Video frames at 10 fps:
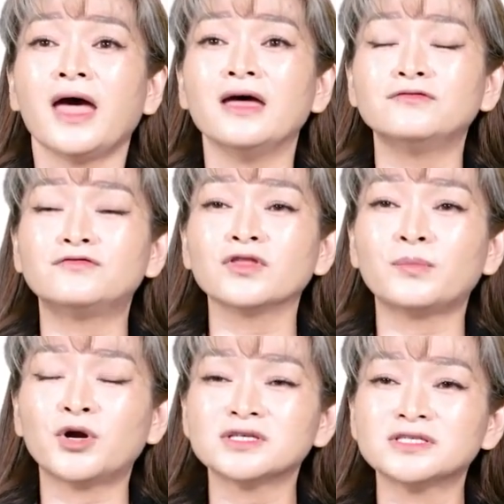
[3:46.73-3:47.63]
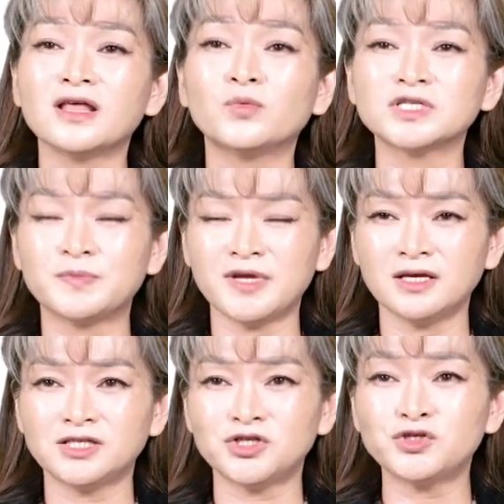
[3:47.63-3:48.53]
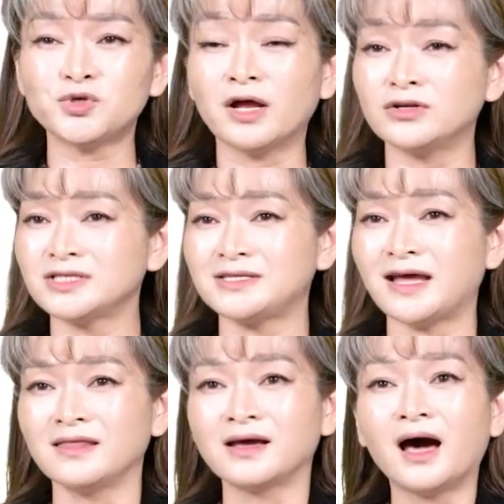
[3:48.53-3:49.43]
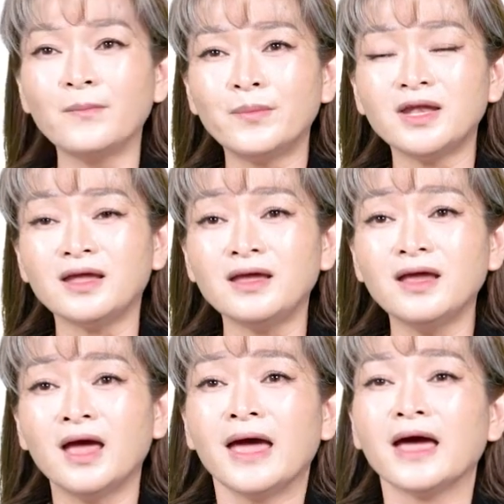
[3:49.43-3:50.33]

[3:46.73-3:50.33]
and for the person that we're speaking to understand the company,